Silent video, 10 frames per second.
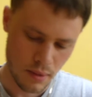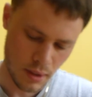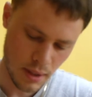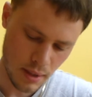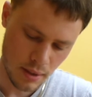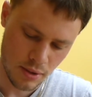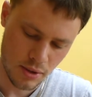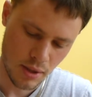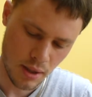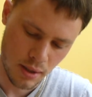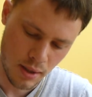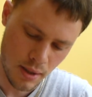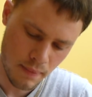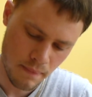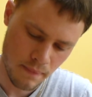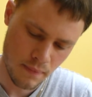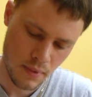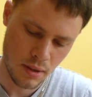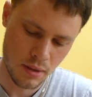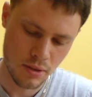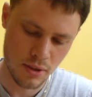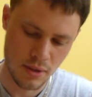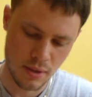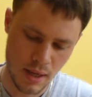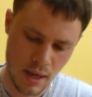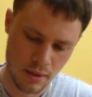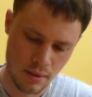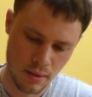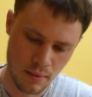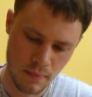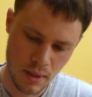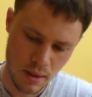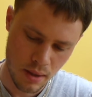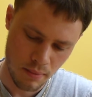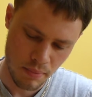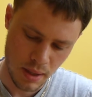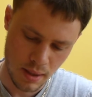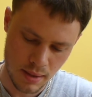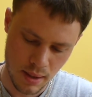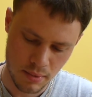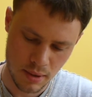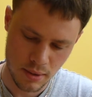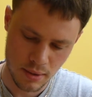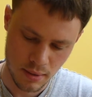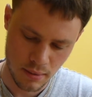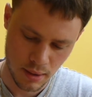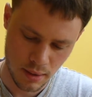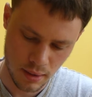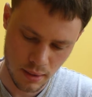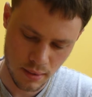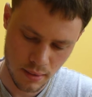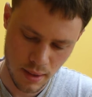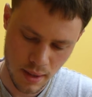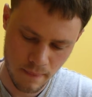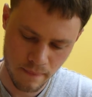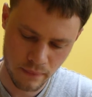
keyless chuck here, and you can just attach a bit adapter just like that.